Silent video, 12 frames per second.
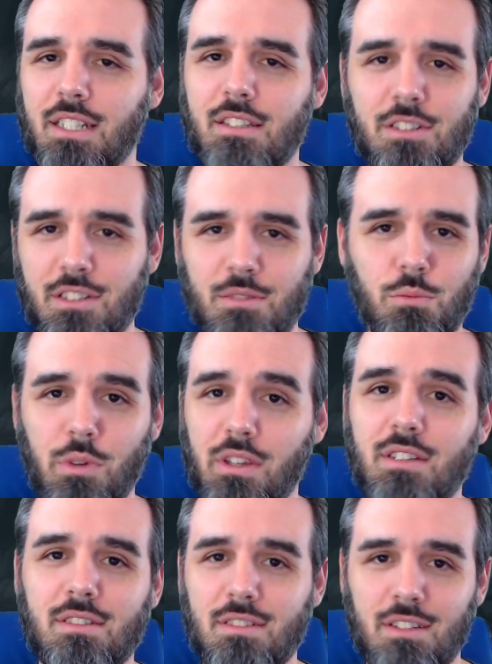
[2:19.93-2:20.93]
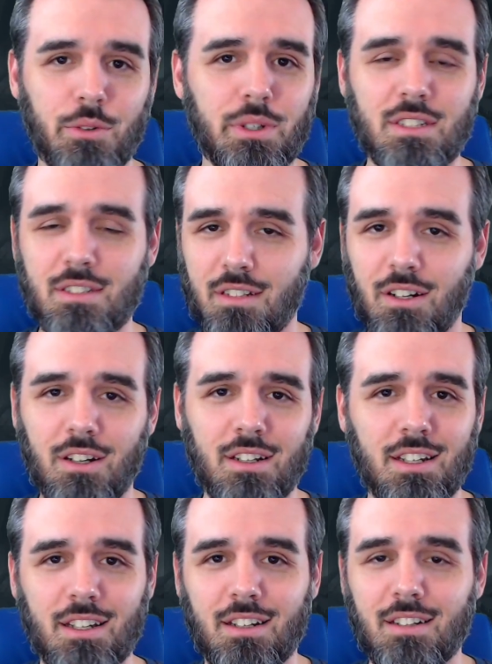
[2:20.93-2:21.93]
That's just where this is going to
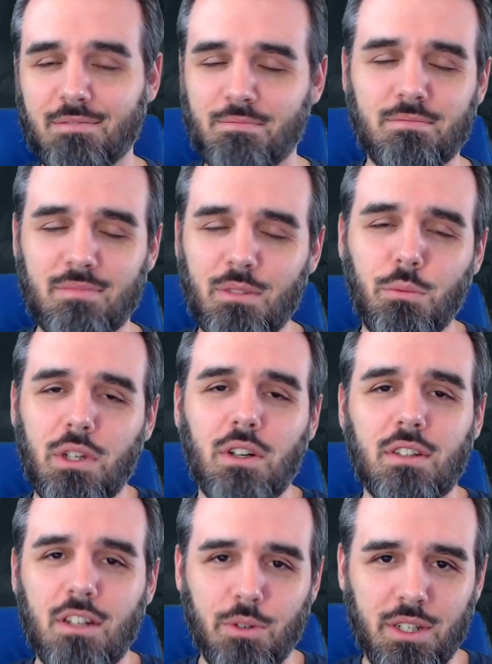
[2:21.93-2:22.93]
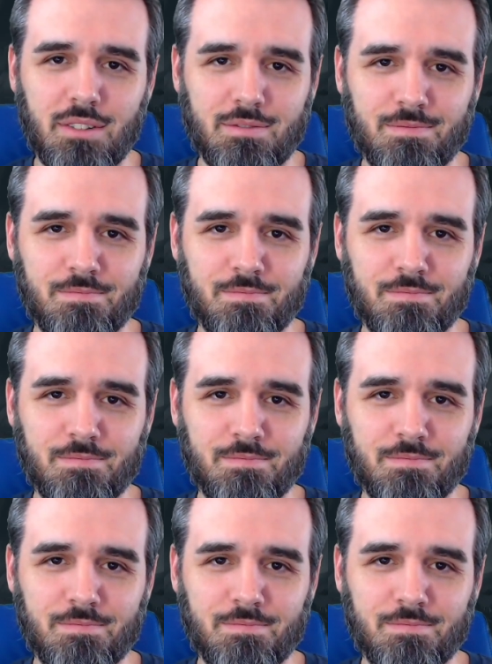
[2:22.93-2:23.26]
start, and we all know it.